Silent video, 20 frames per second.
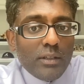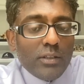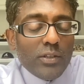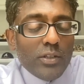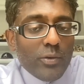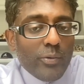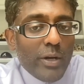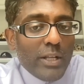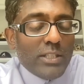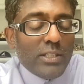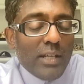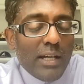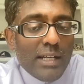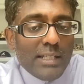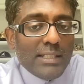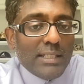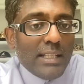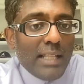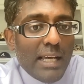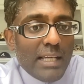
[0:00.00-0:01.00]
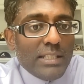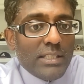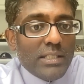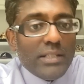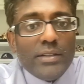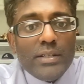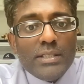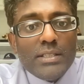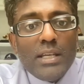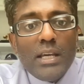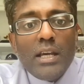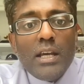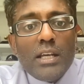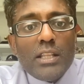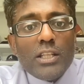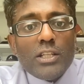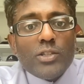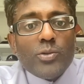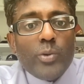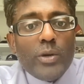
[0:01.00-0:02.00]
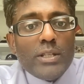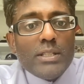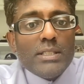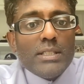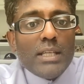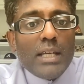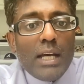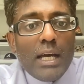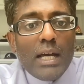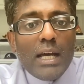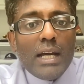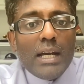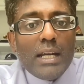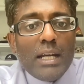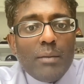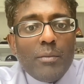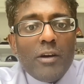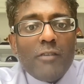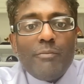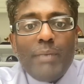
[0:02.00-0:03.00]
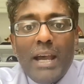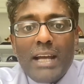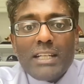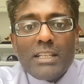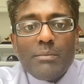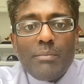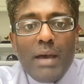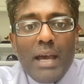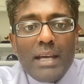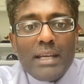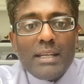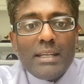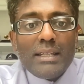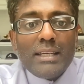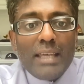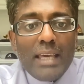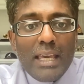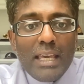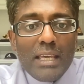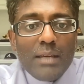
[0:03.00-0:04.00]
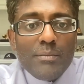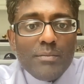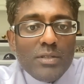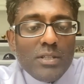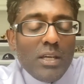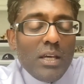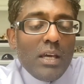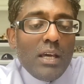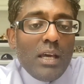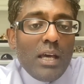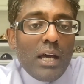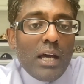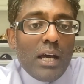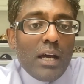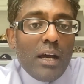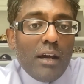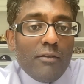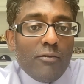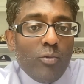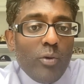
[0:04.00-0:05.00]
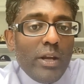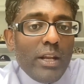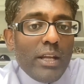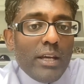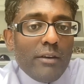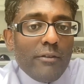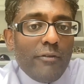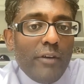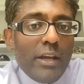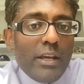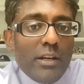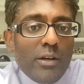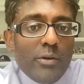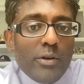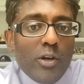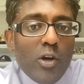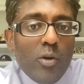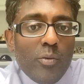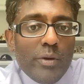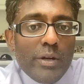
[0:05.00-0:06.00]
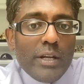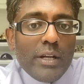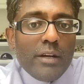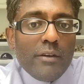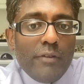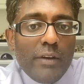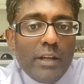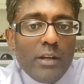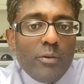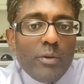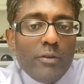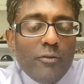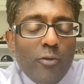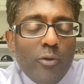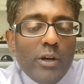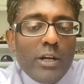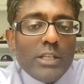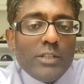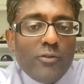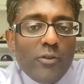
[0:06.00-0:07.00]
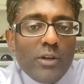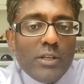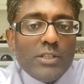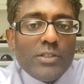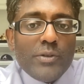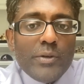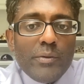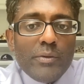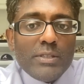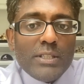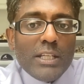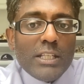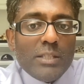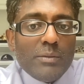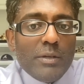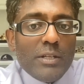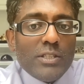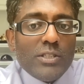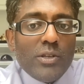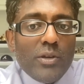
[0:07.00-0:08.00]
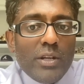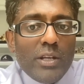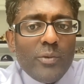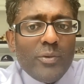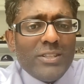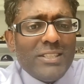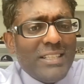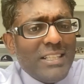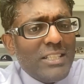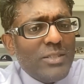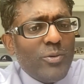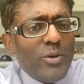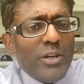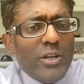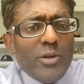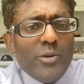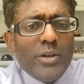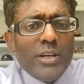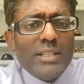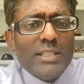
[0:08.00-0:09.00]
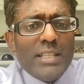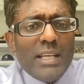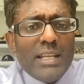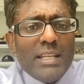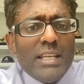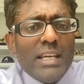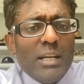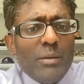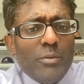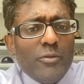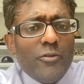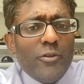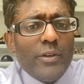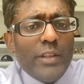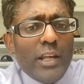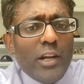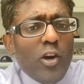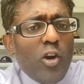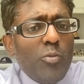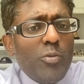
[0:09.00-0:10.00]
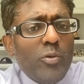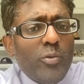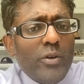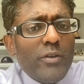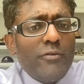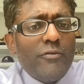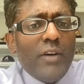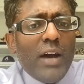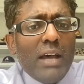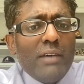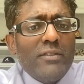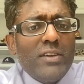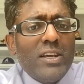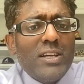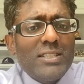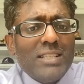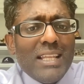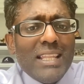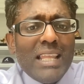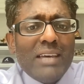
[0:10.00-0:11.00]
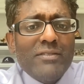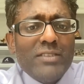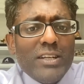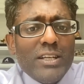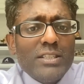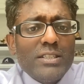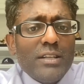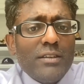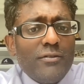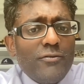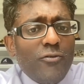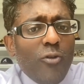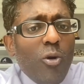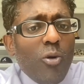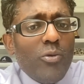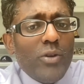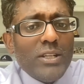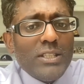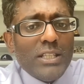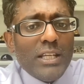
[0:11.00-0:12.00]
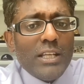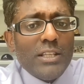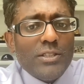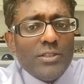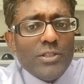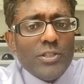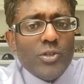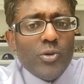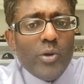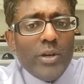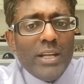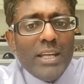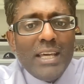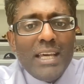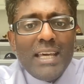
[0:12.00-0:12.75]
to the Red Sox in the last series. The Twins come off back-to-back games of winning. Fado and Ober here. Fado went 4 innings, 4 hits, 3 runs against Minnesota. He went 6-1-0 against San Diego before that. Ober went 5 innings, 11 hits, and 4 runs against Detroit.